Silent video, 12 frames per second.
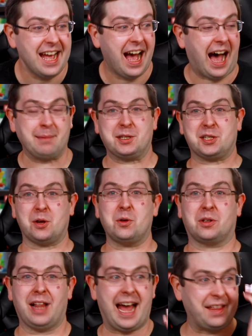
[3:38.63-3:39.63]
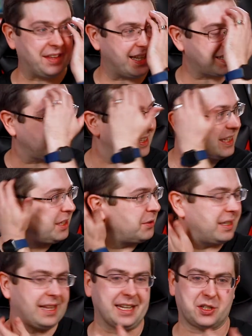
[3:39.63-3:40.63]
I'm so glad that it's
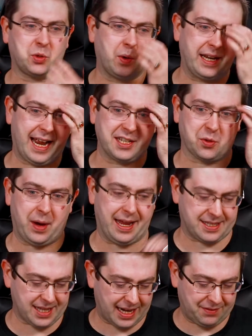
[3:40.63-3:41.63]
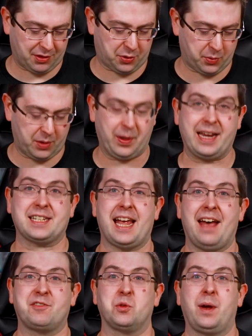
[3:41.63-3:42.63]
literally like 20 days away. It's not even 3 weeks I
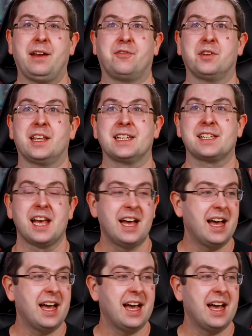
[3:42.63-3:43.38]
have to wait for this.